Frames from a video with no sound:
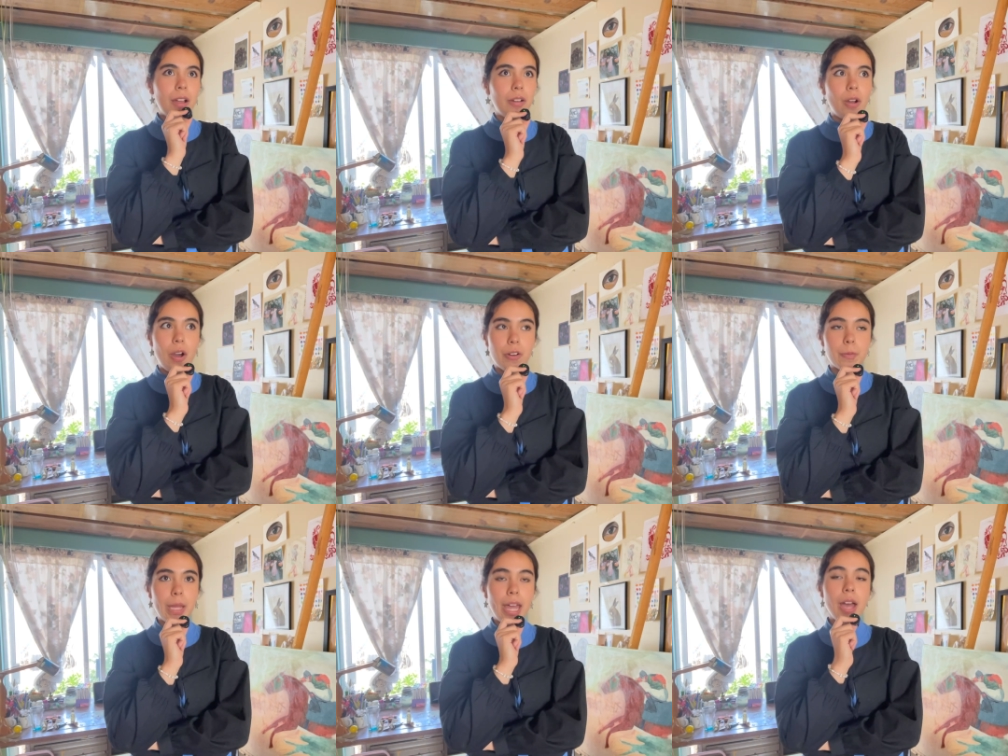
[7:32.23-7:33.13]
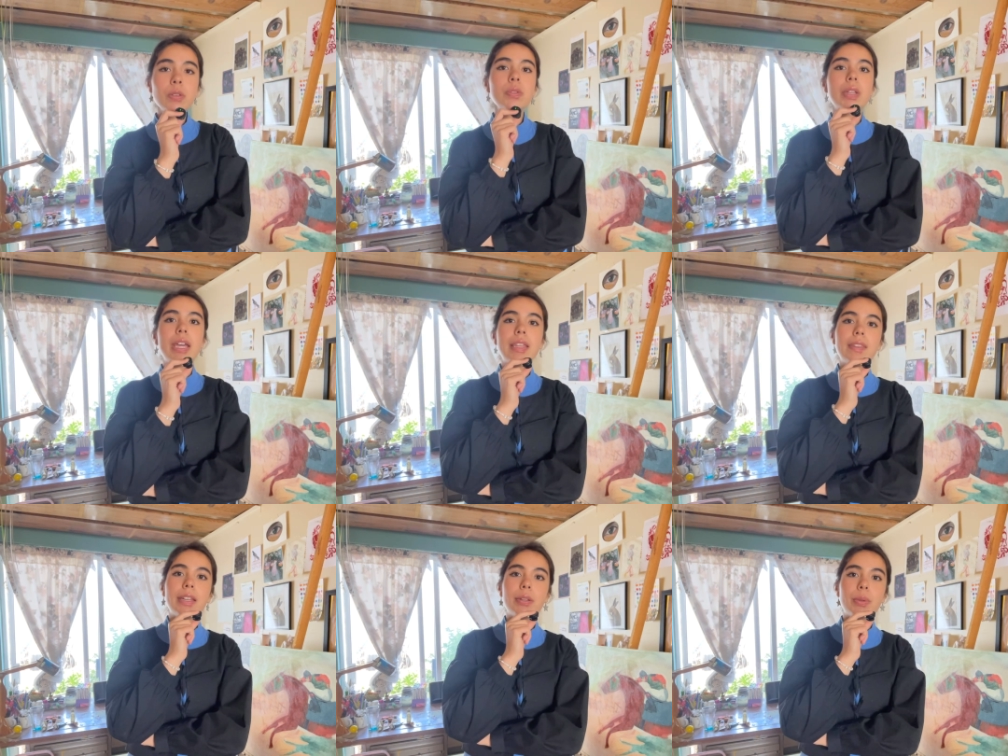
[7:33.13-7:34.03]
go out of my house, and
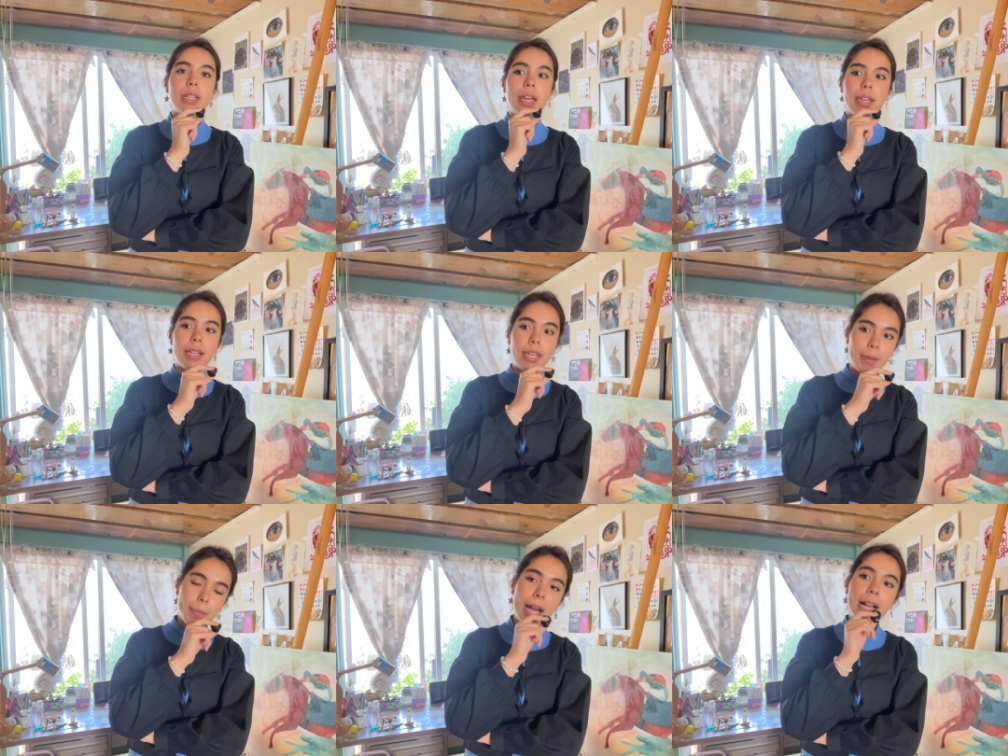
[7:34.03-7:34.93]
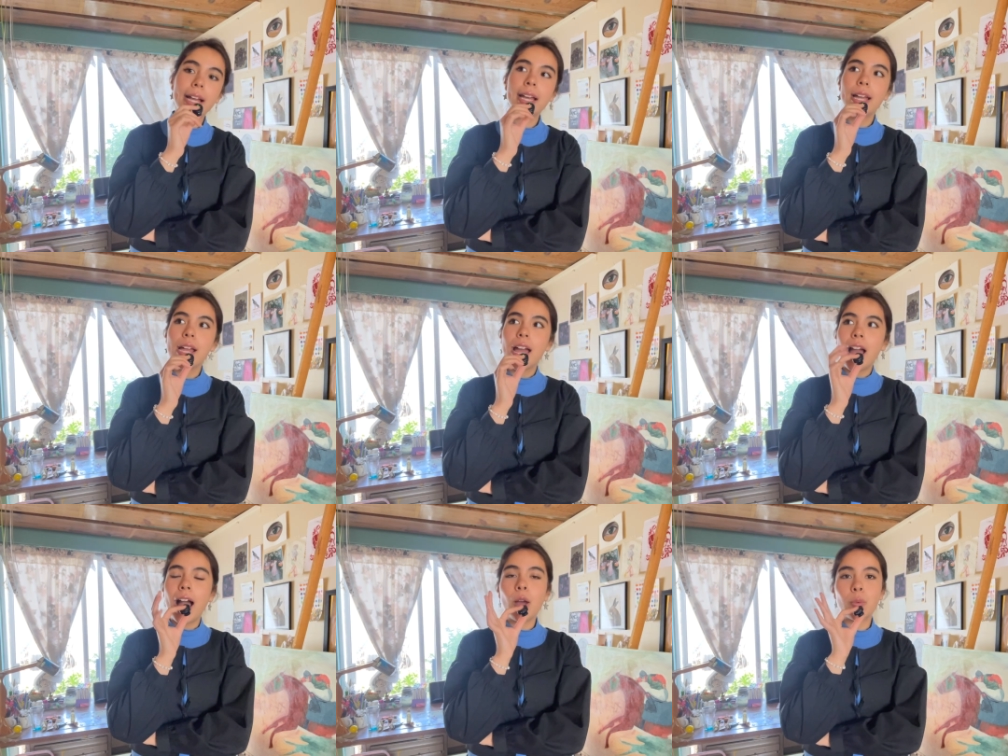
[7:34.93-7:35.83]
then when I came back,
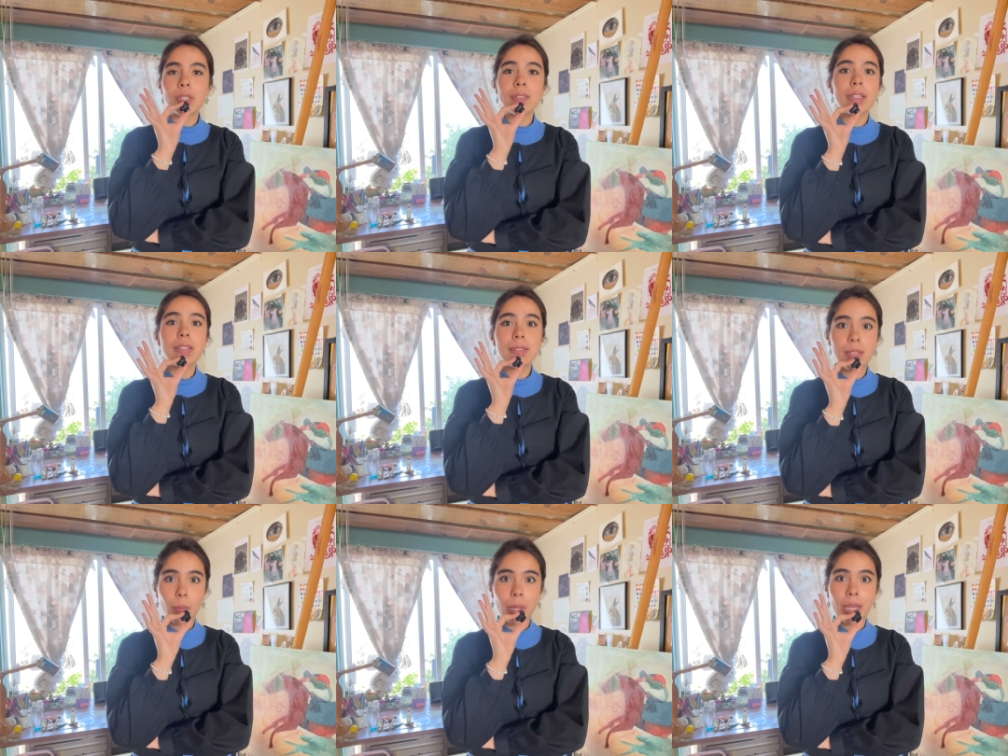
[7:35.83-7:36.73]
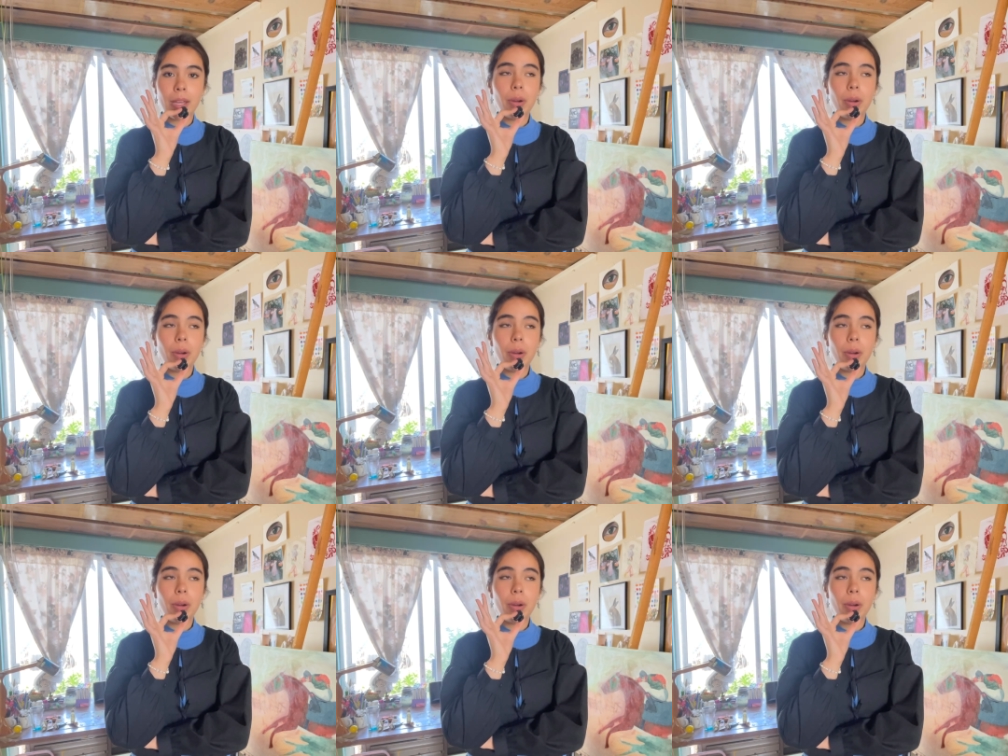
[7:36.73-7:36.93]
I was sewing.